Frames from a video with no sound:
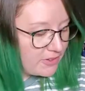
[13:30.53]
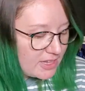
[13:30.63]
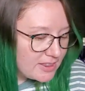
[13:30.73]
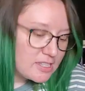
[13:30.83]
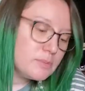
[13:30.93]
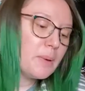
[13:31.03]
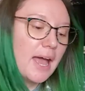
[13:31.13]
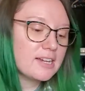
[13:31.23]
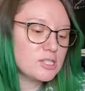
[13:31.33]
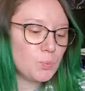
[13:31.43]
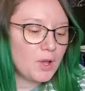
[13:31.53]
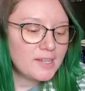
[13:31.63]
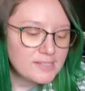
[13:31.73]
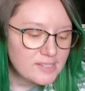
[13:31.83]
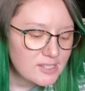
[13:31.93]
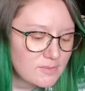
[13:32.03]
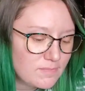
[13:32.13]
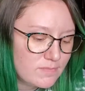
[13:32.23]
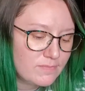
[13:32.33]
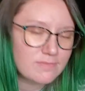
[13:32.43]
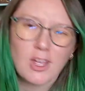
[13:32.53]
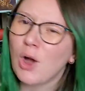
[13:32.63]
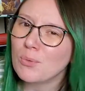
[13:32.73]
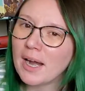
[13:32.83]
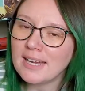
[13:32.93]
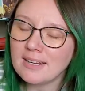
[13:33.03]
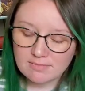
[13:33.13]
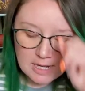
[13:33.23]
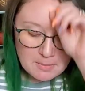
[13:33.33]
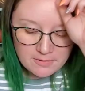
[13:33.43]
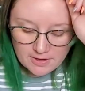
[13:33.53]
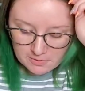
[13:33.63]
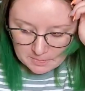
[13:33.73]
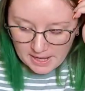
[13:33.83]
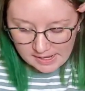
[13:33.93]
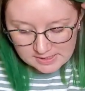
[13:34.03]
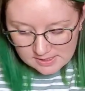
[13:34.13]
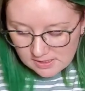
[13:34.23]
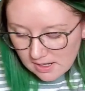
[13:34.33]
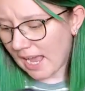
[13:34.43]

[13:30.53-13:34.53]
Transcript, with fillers: feel like this box was all right, not my favorite box.